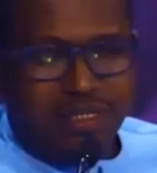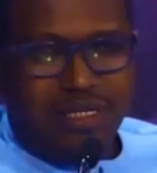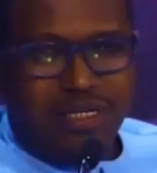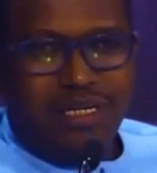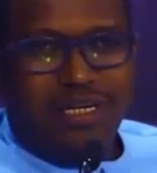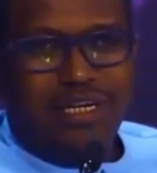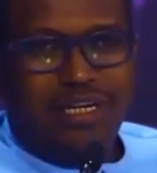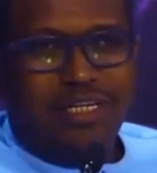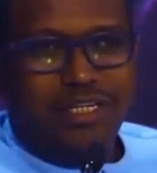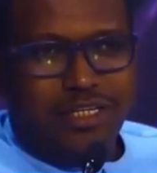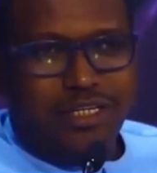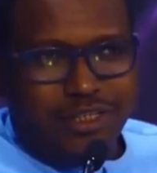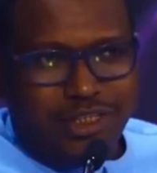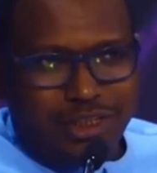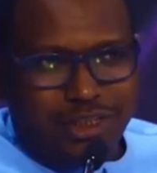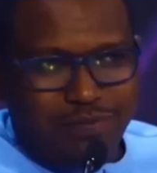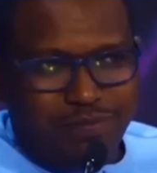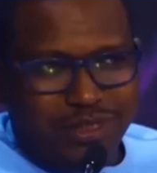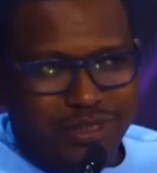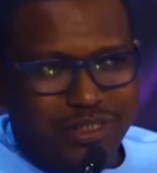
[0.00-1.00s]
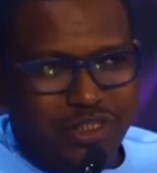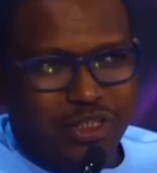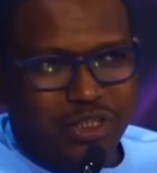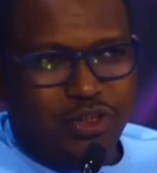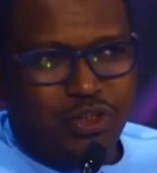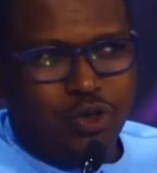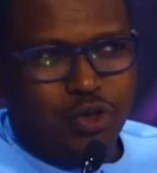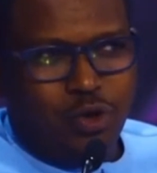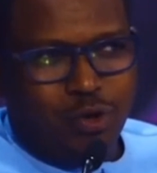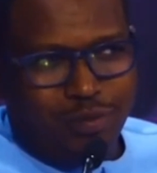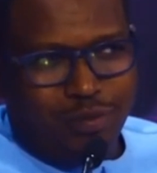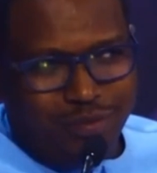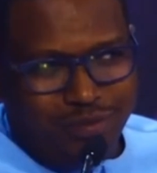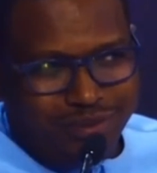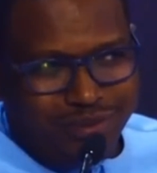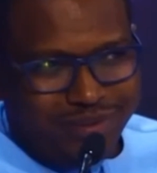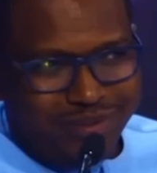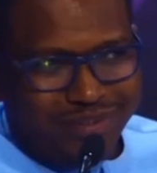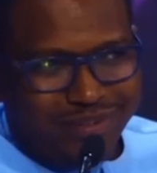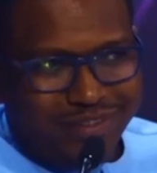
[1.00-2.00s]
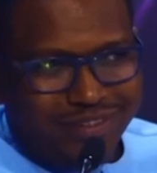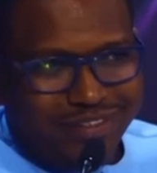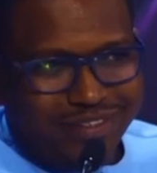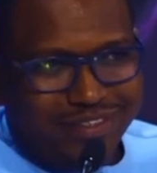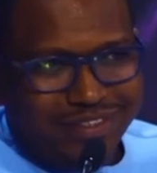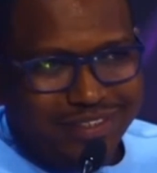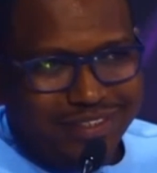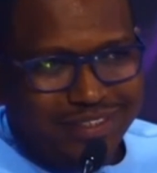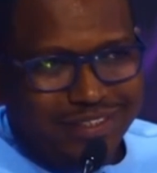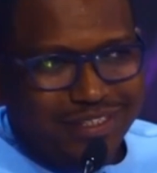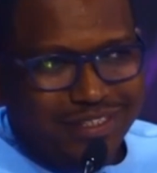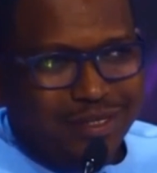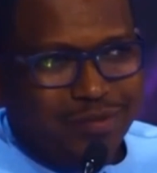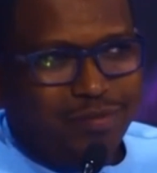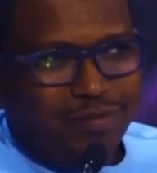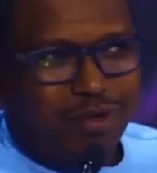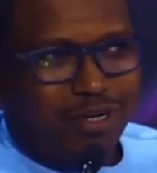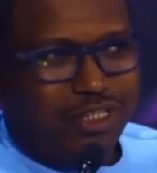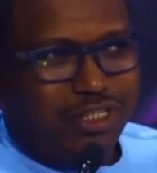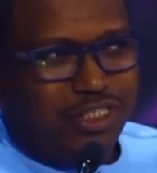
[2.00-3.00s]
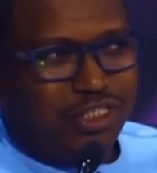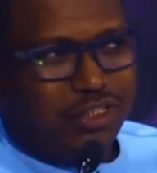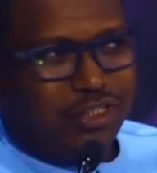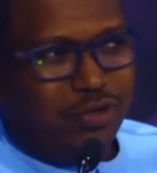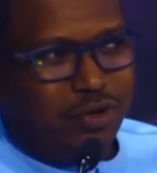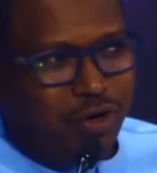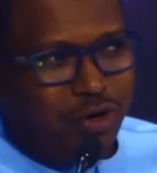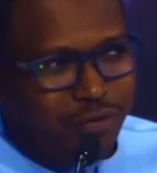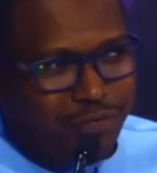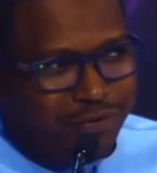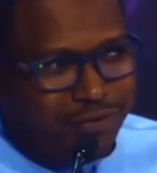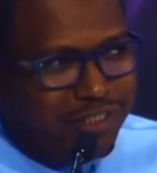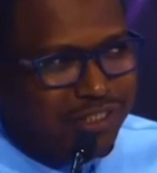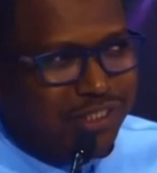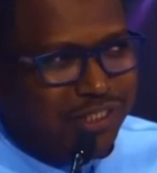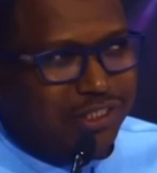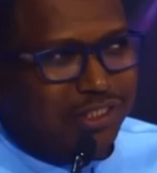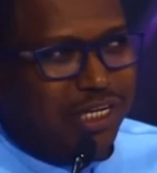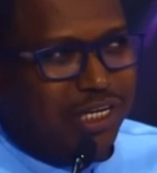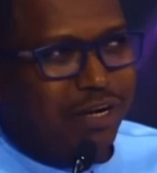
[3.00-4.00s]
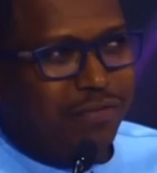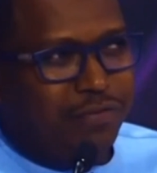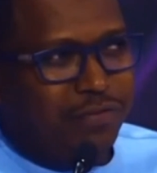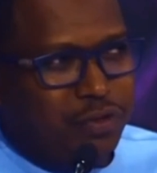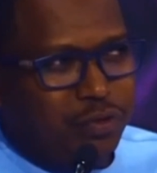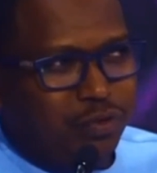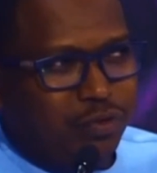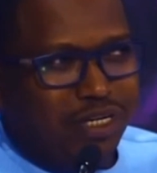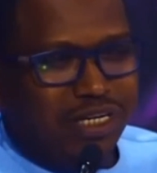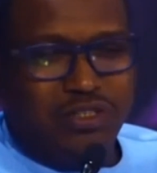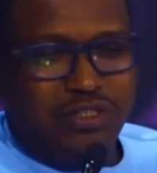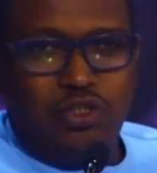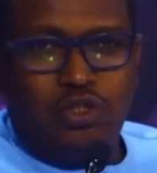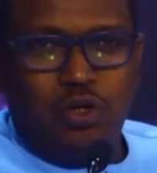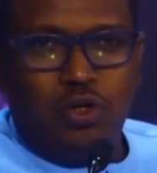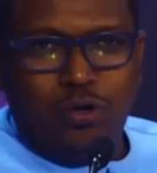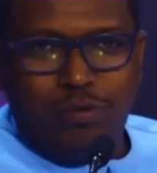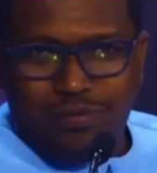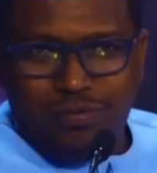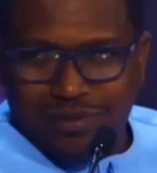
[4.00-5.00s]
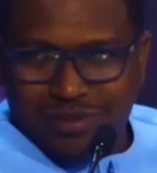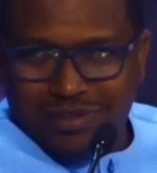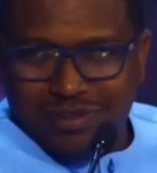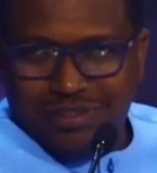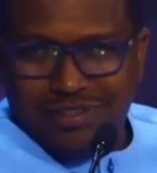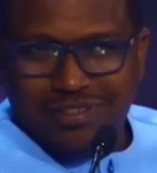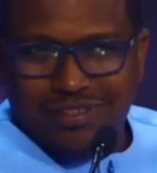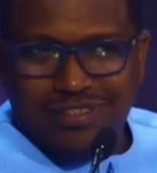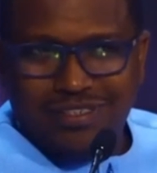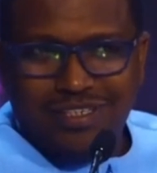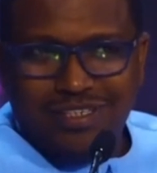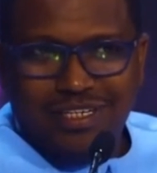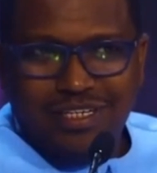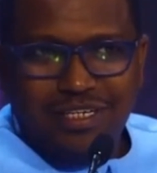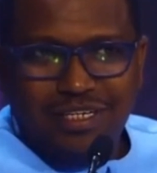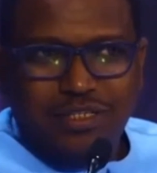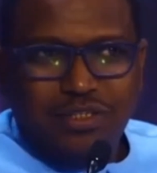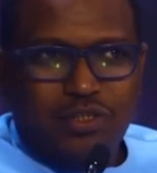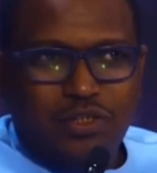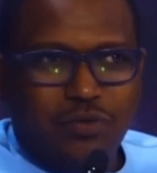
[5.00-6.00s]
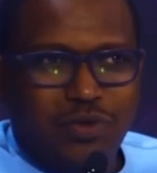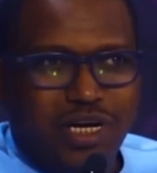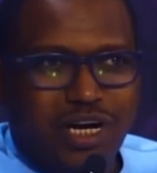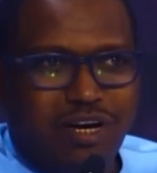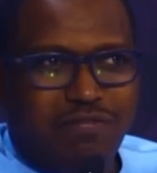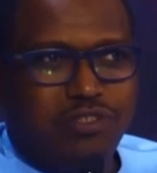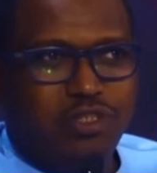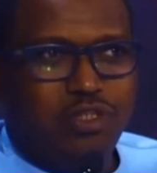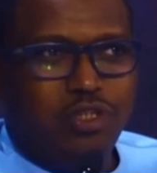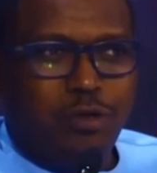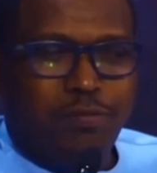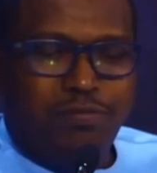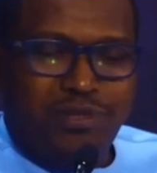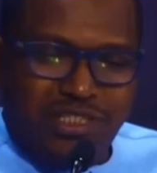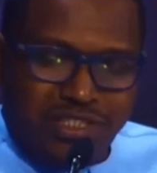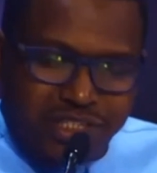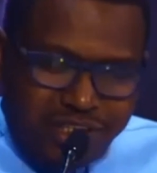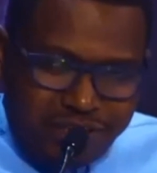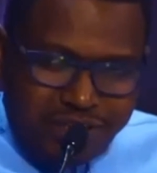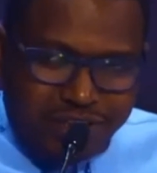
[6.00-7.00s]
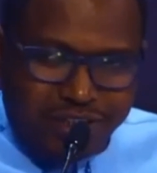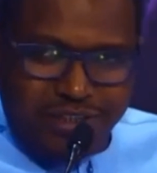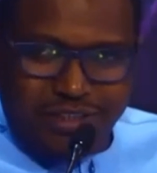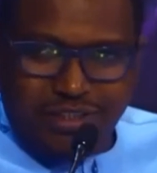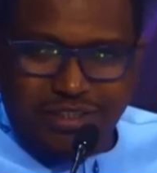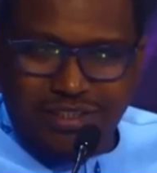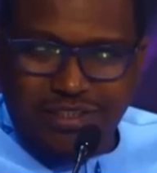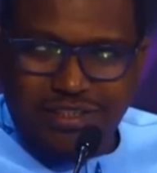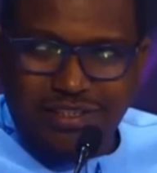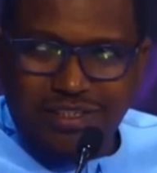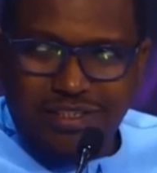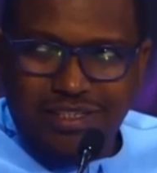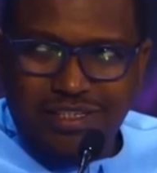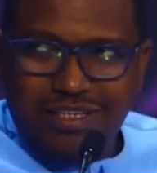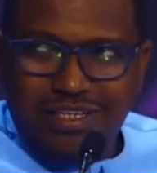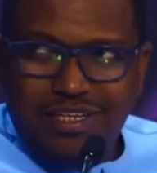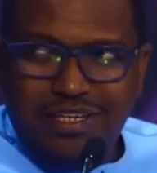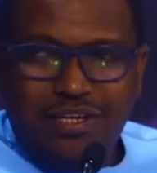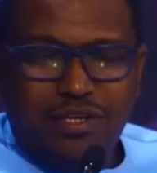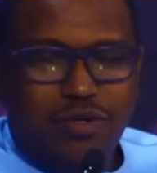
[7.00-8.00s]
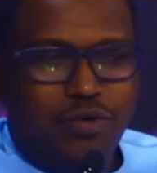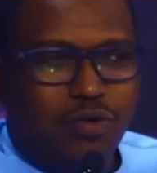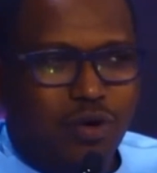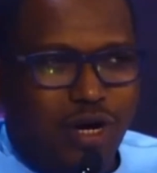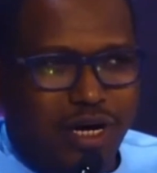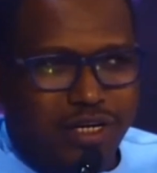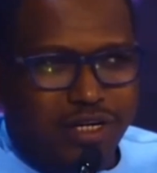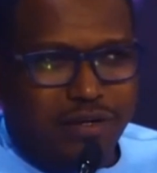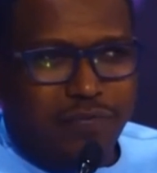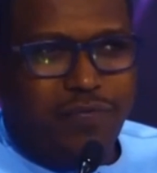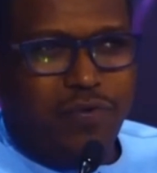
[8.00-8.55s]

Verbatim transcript: leadership is a job. Political offices are viewed as jobs. So we have job seekers running for